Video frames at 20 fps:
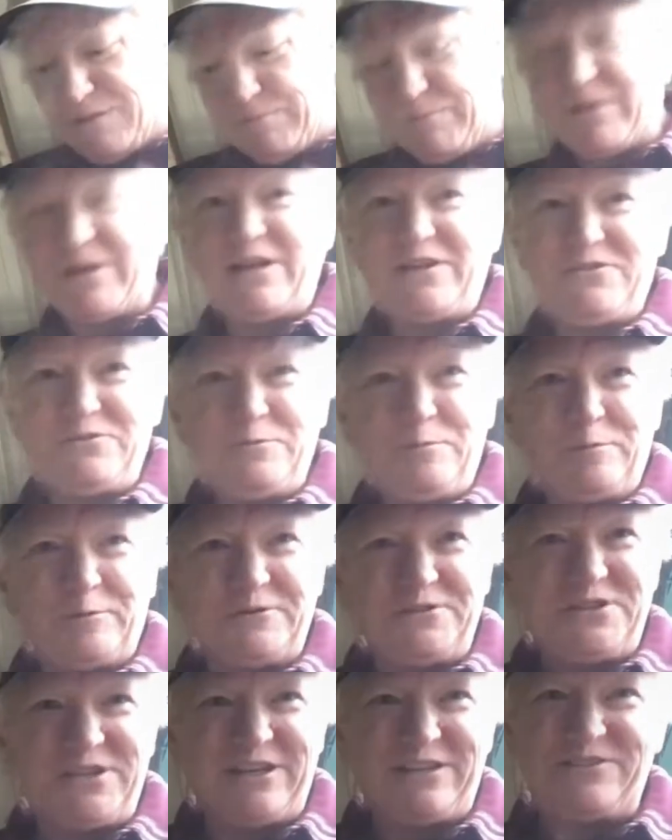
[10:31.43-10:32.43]
But I do
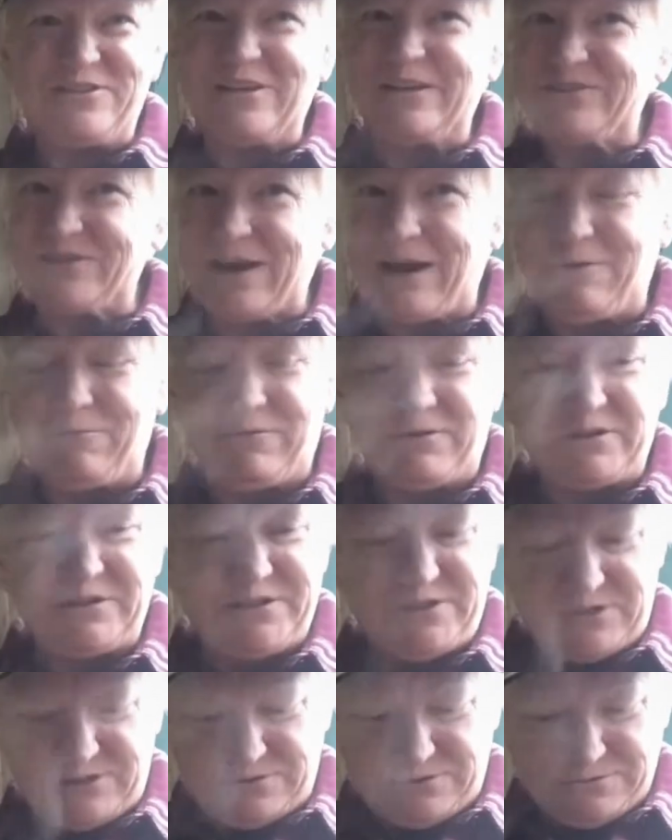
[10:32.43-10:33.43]
appreciate you. I
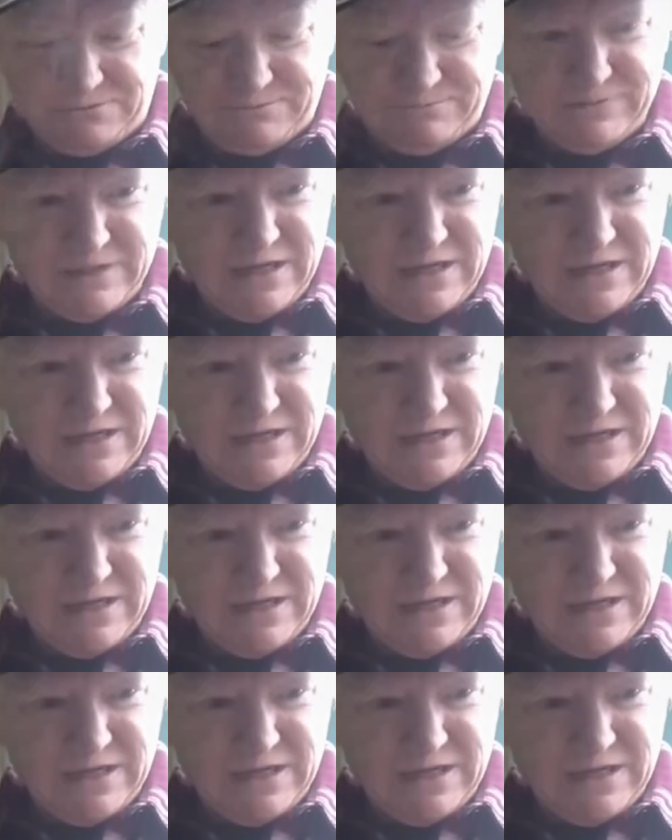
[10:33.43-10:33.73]
really do.